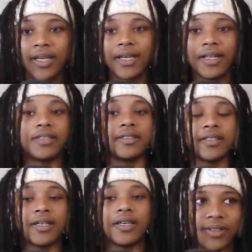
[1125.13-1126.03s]
at least
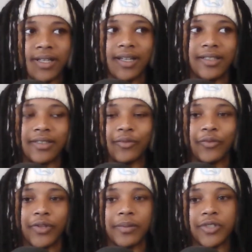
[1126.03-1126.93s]
not
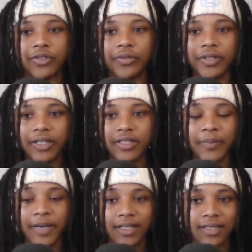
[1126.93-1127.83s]
with him showing his
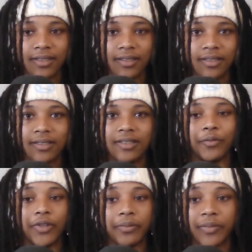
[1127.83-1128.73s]
past like this,
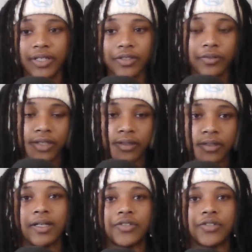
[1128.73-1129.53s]
with him being so young.